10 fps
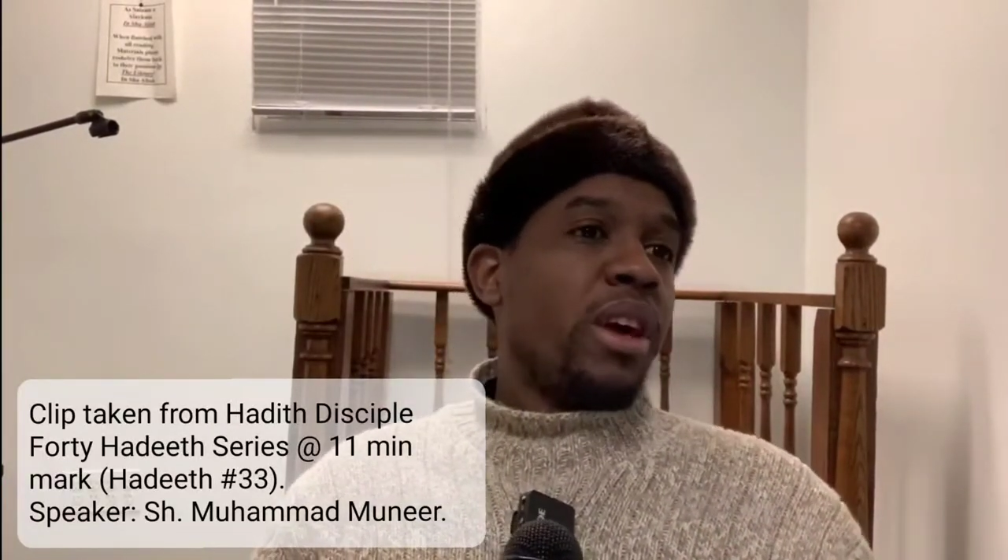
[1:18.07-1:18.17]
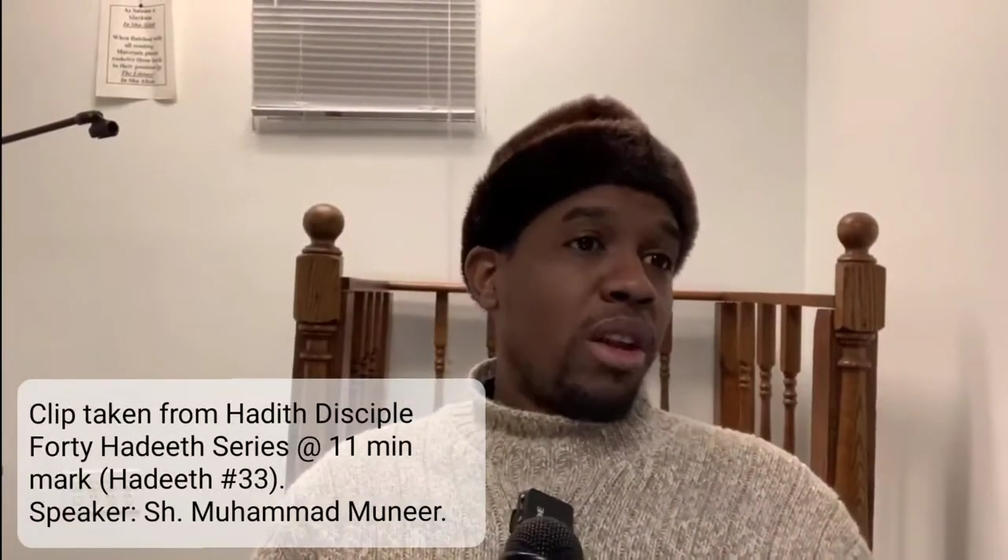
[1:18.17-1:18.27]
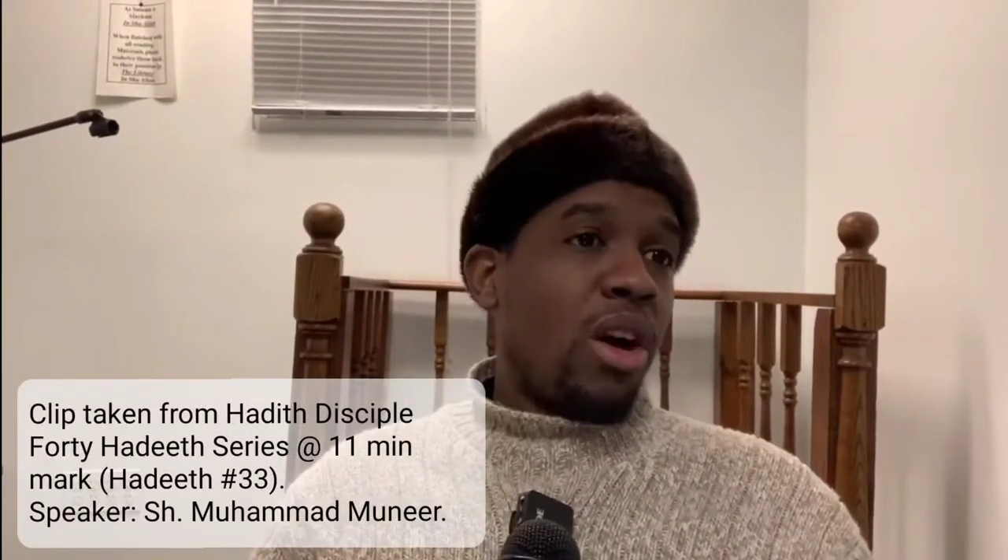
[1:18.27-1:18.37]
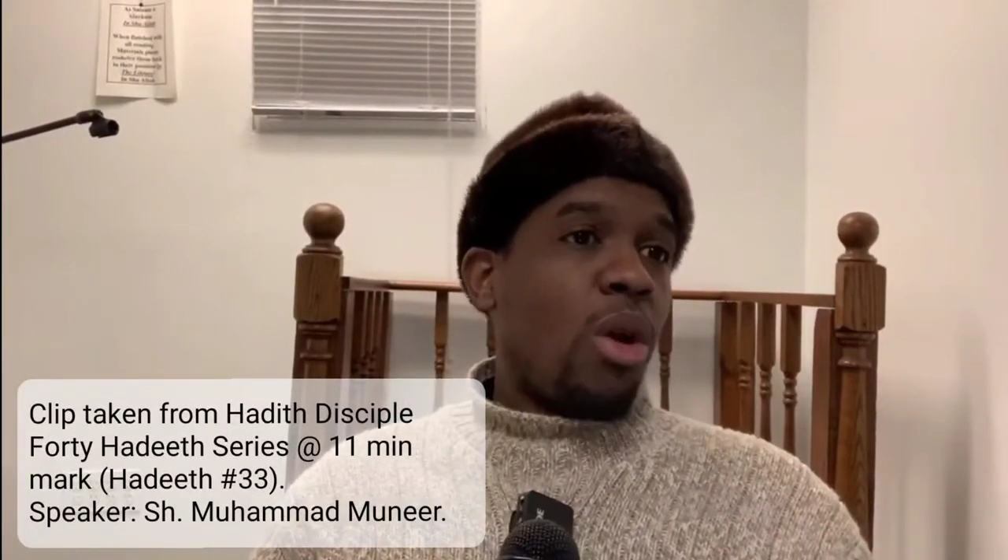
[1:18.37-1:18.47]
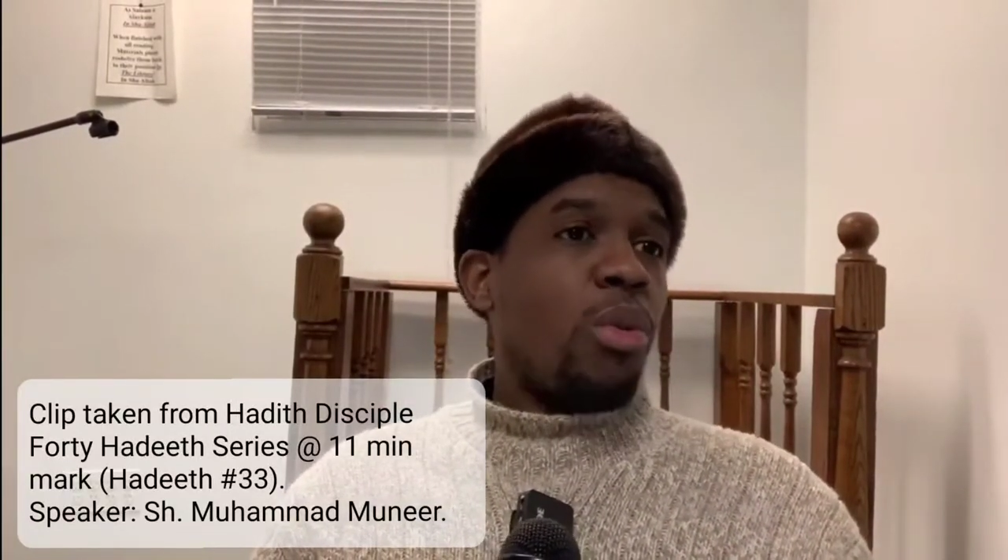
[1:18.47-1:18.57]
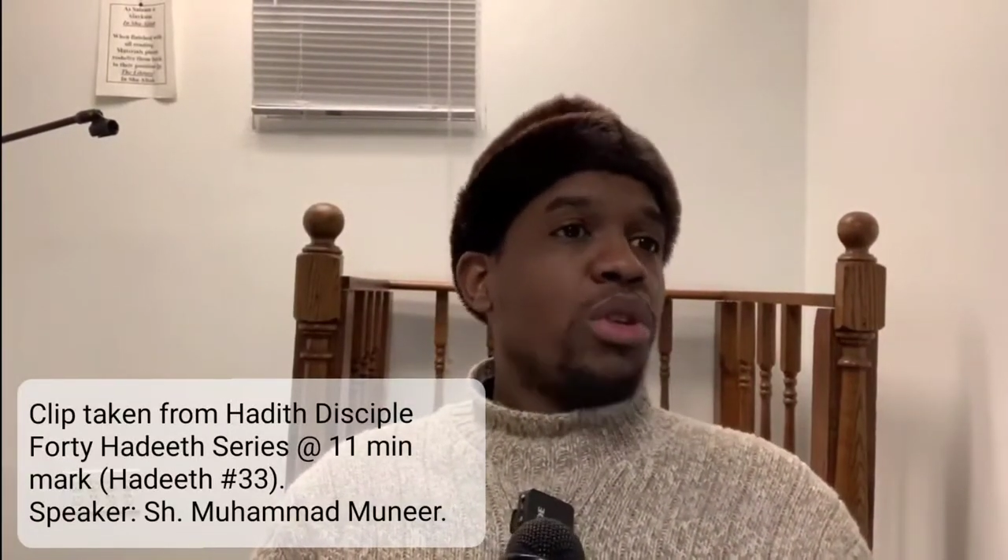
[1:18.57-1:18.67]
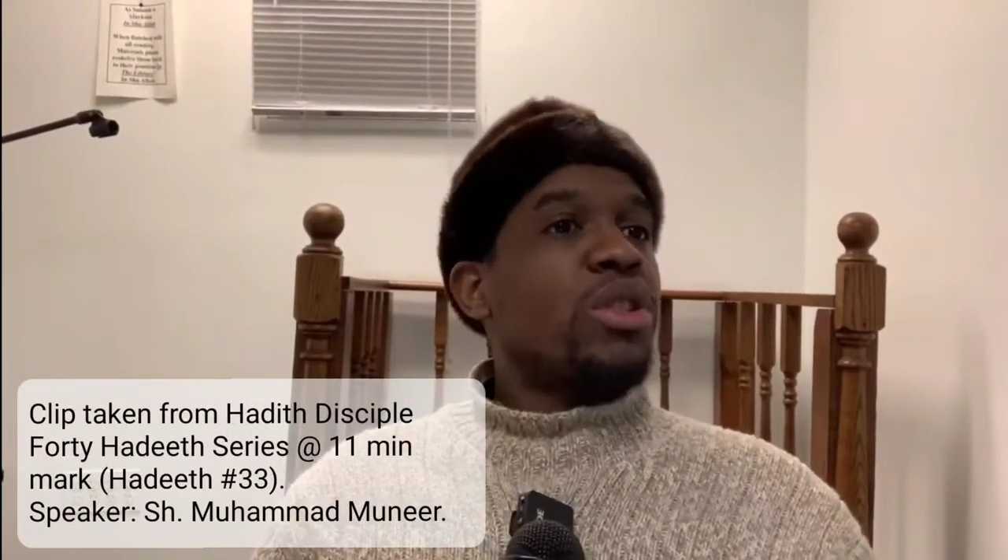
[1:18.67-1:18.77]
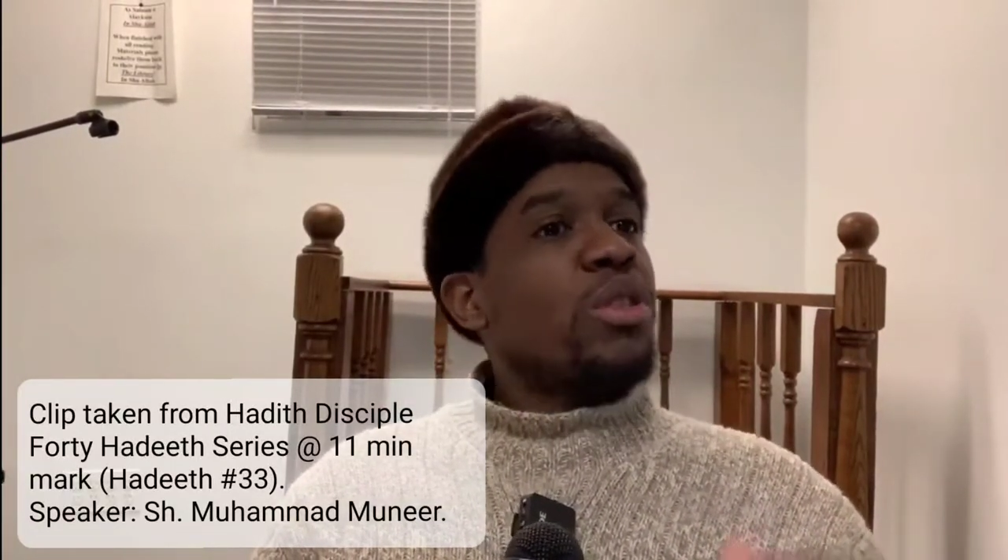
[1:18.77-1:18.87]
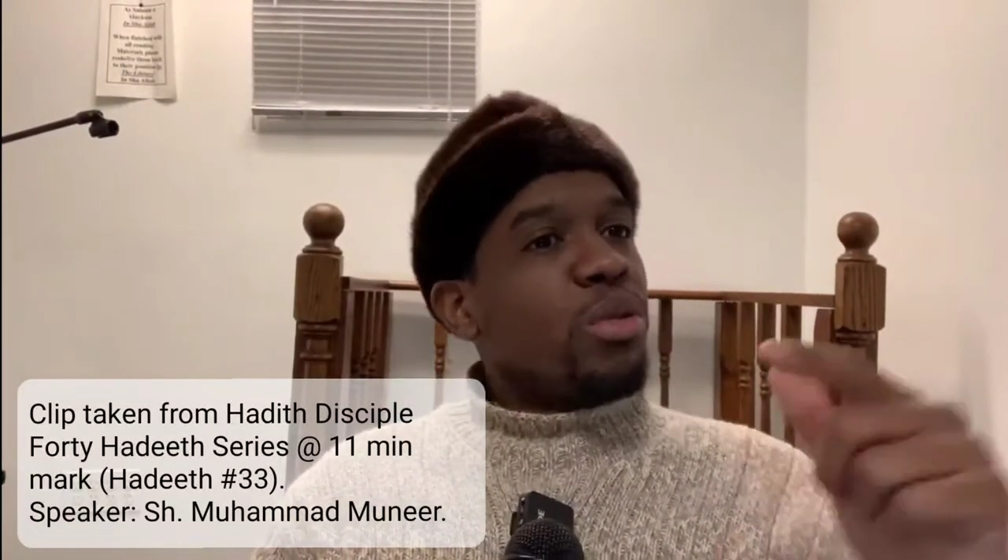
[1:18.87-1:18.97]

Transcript: Allah wants you